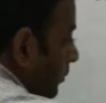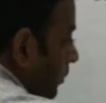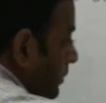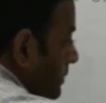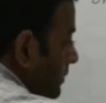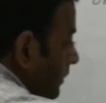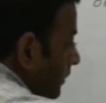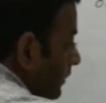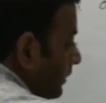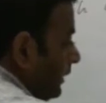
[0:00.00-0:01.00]
cos
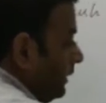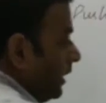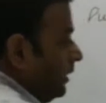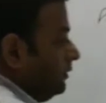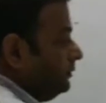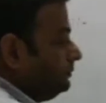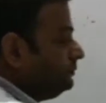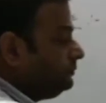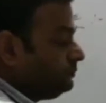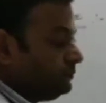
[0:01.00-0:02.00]
theta,
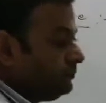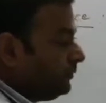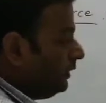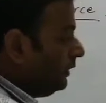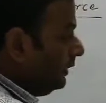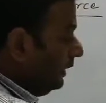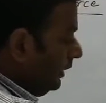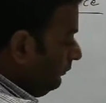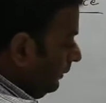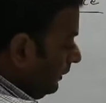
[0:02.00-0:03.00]

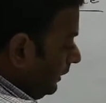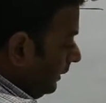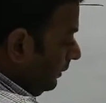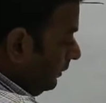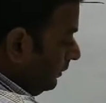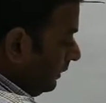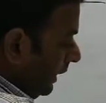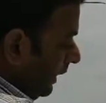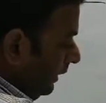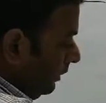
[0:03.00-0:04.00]
if we take
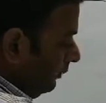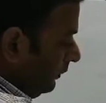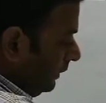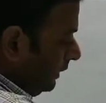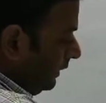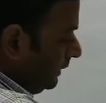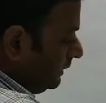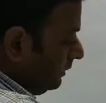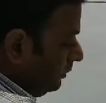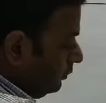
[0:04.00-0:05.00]
the angle of
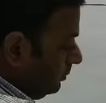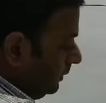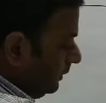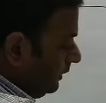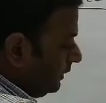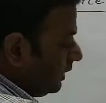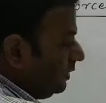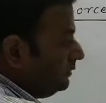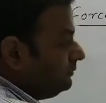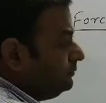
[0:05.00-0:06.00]
inclination to be theta
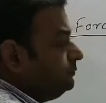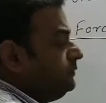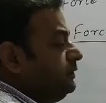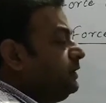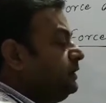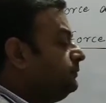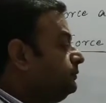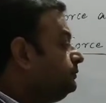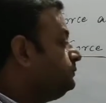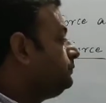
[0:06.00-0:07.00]
degree.
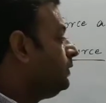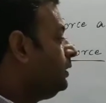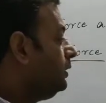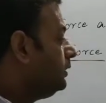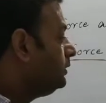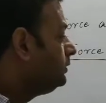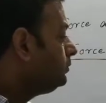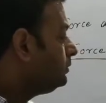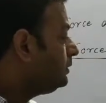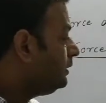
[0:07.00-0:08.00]

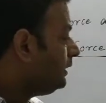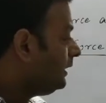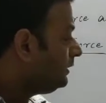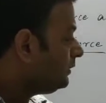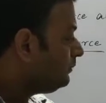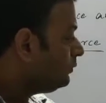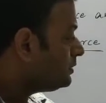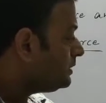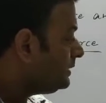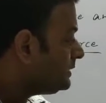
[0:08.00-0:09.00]
So, another
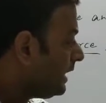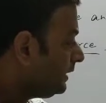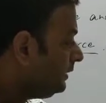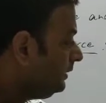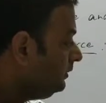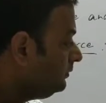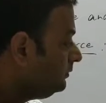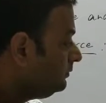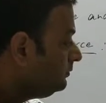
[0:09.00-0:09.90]
force is acting